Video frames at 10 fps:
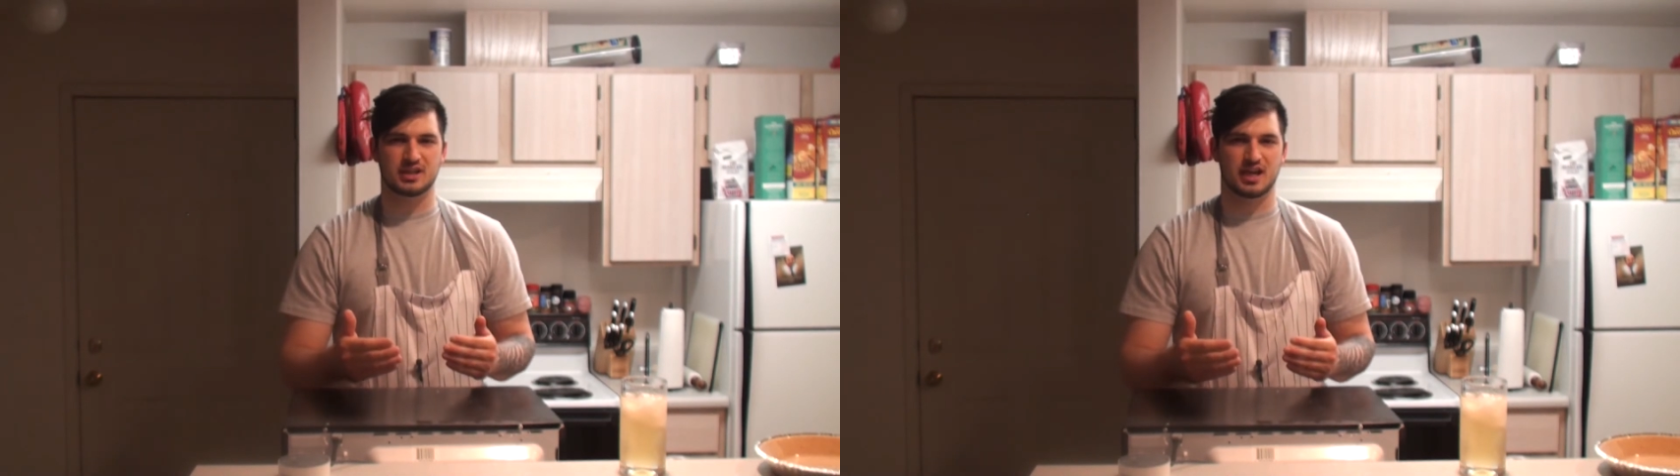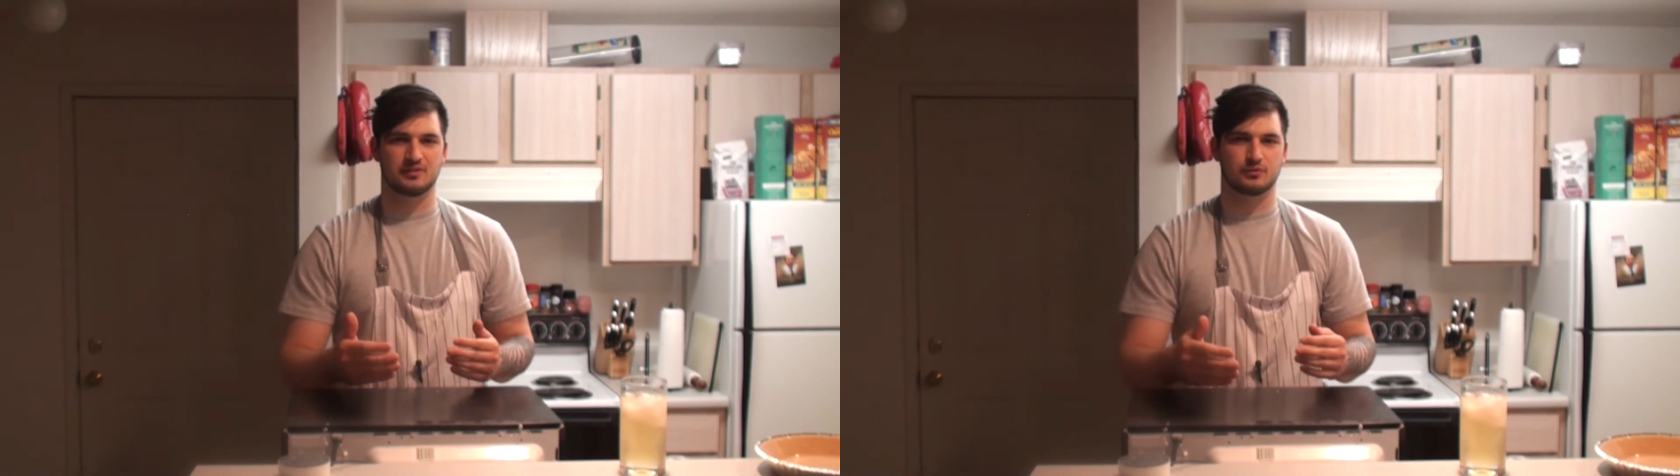
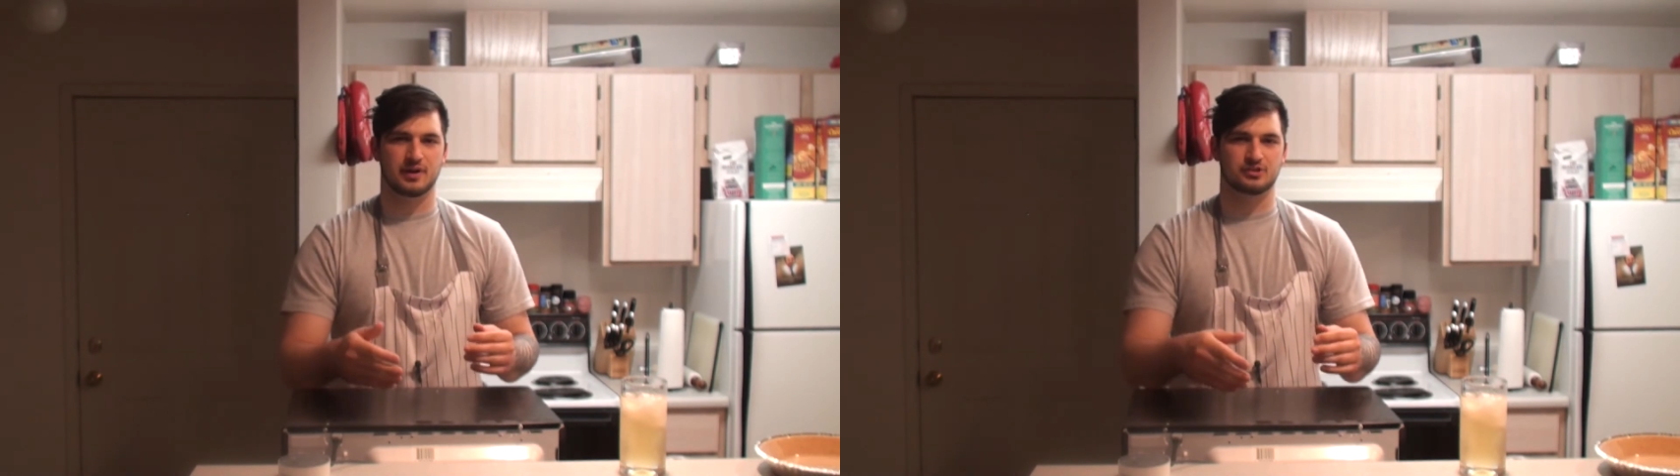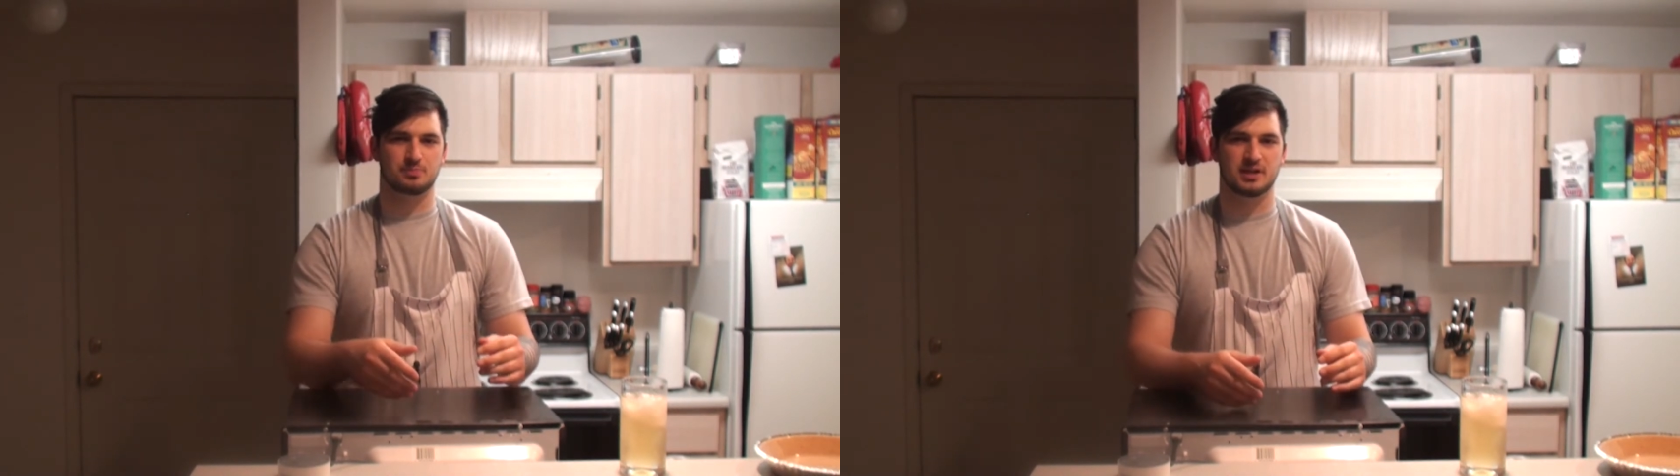kind of
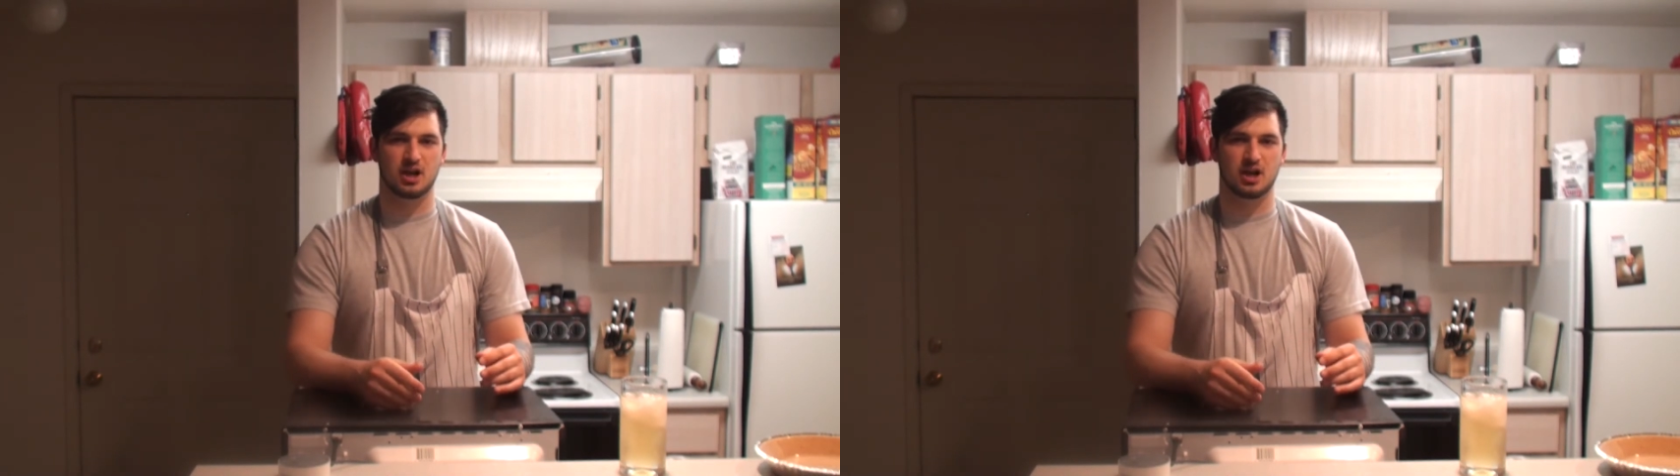recipe.